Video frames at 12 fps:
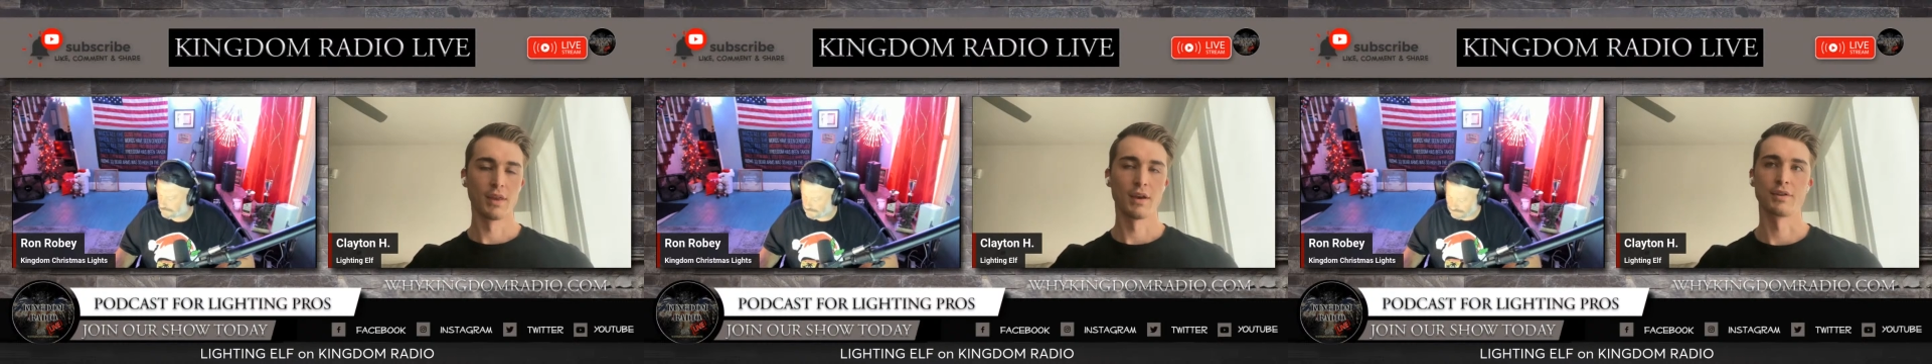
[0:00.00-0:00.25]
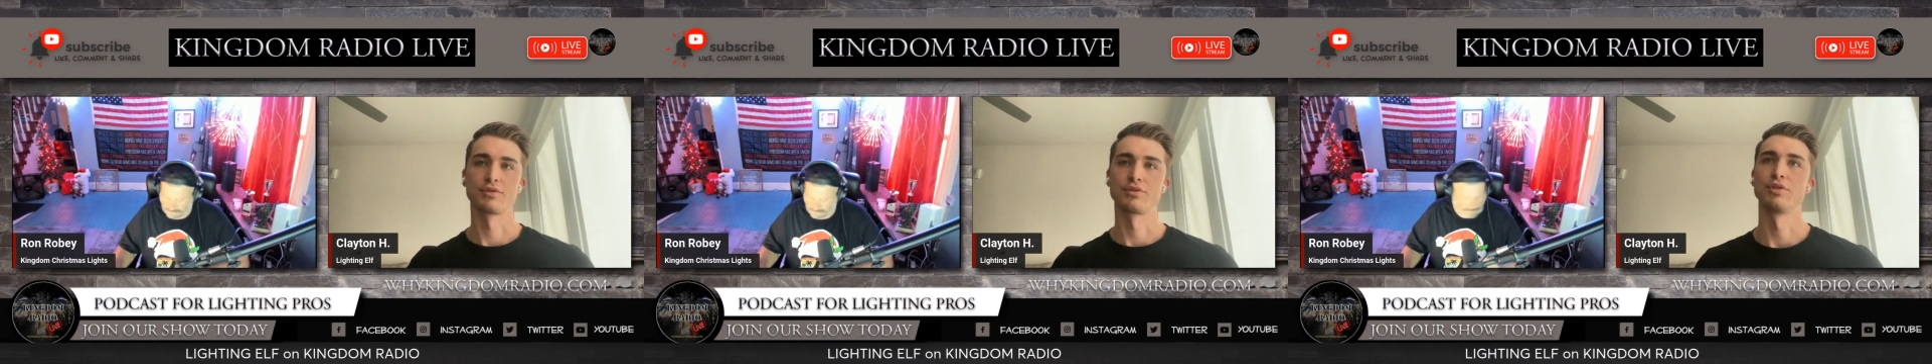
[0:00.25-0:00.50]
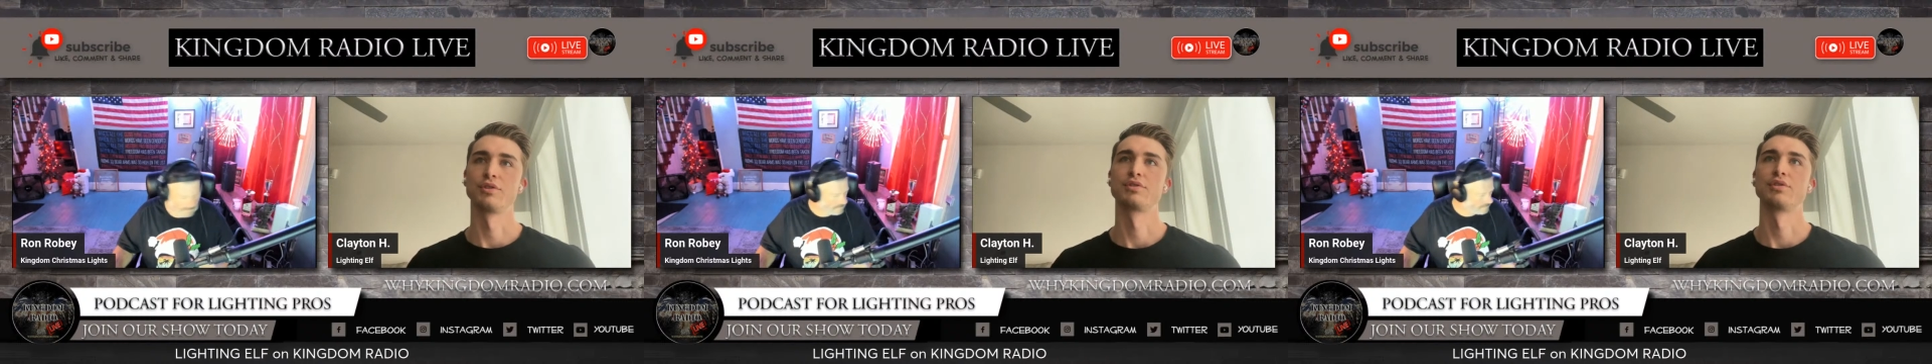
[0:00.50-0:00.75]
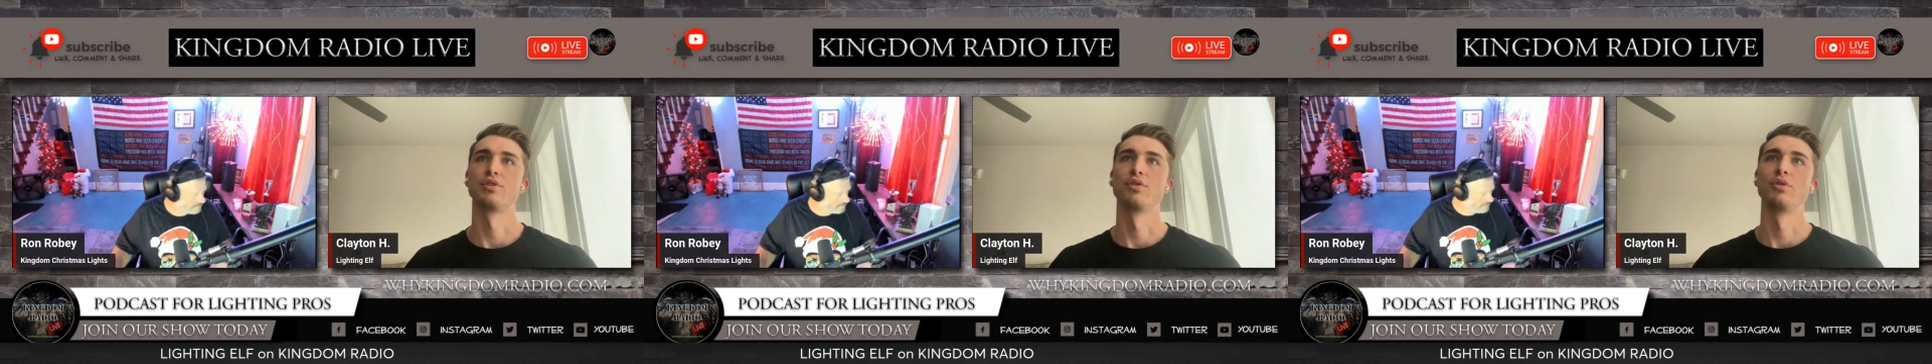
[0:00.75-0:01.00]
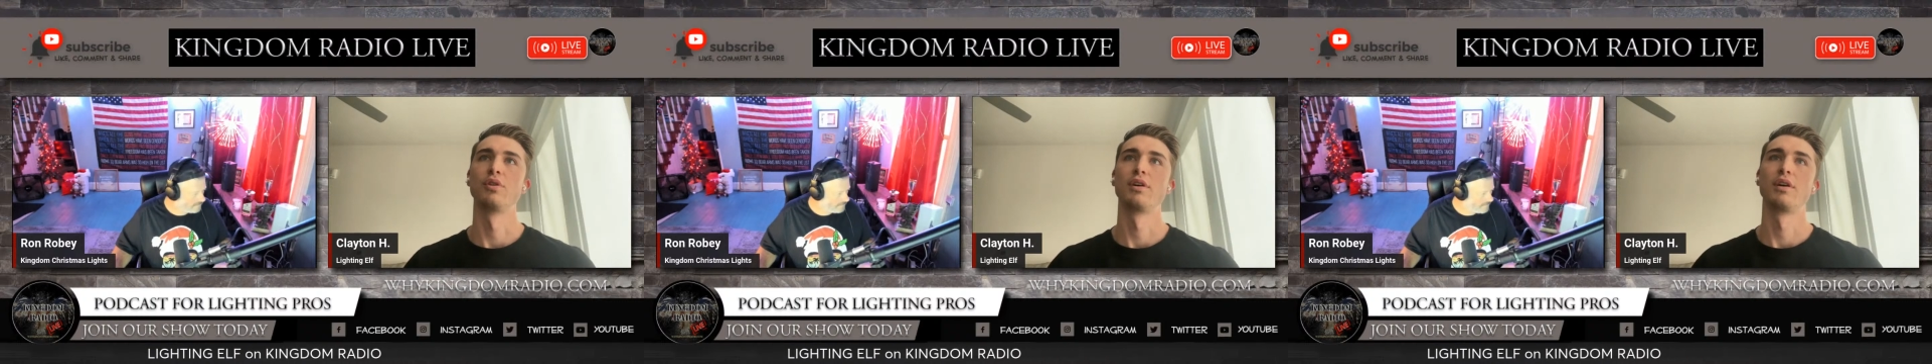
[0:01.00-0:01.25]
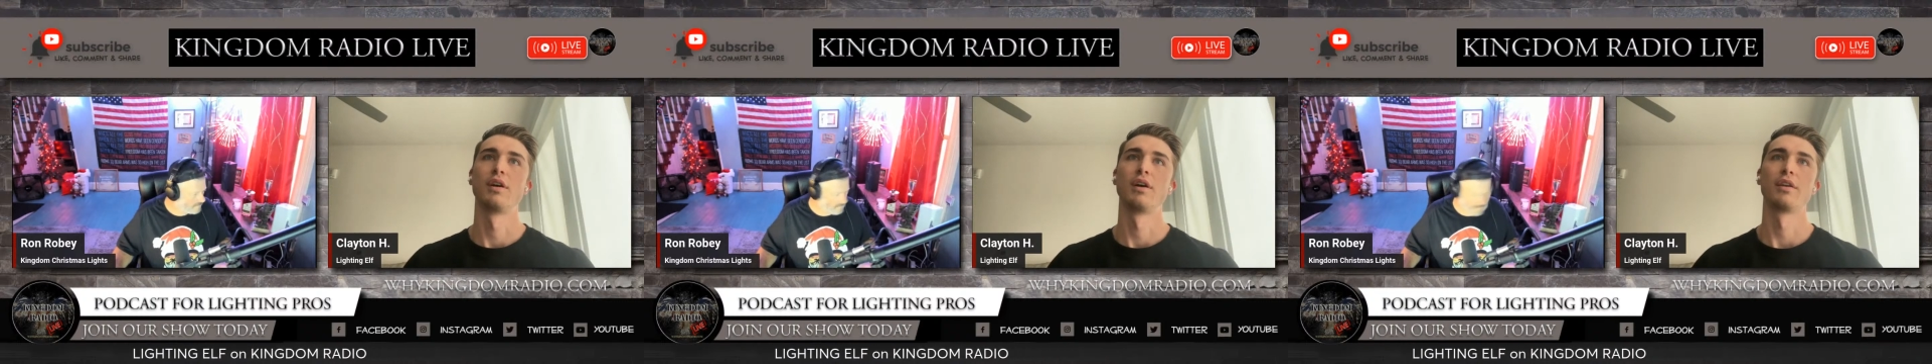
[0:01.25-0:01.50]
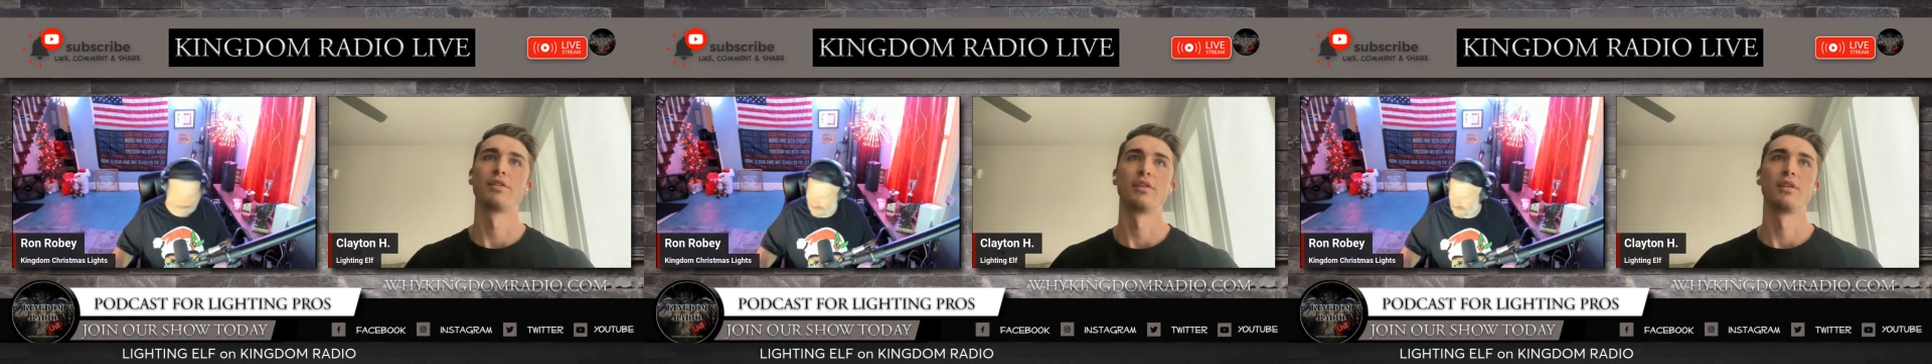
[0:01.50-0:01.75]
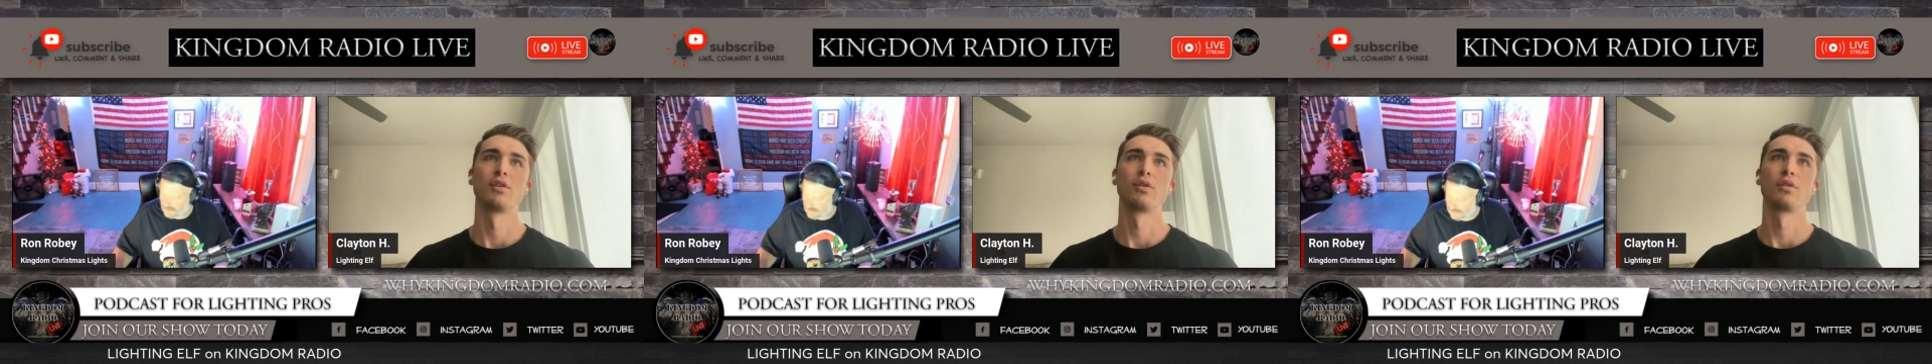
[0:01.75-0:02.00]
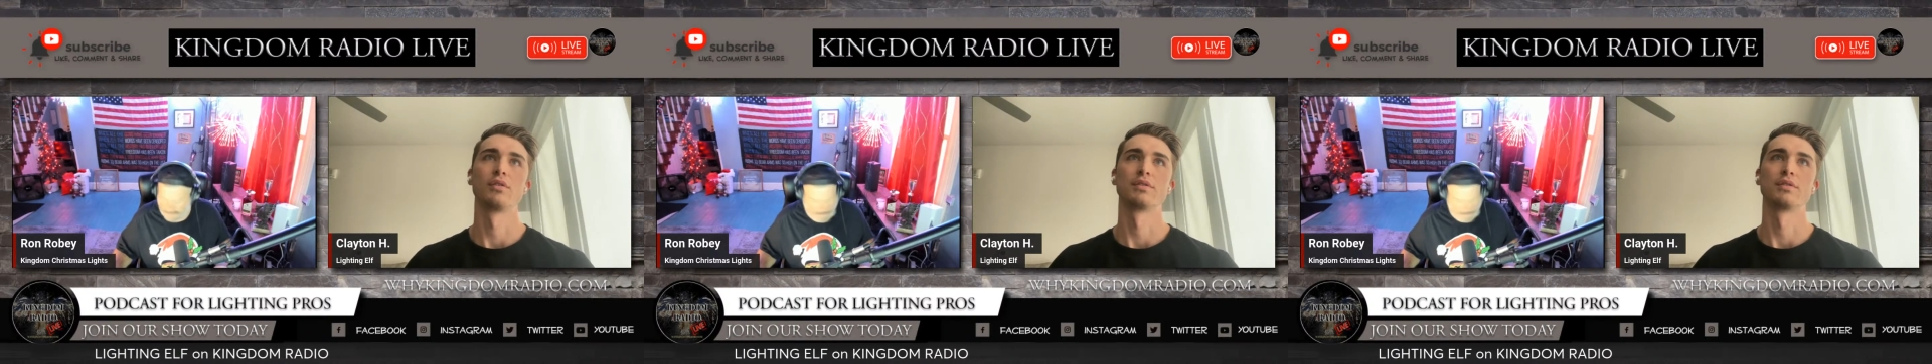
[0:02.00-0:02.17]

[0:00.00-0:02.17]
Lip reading: Yeah, sure. So I think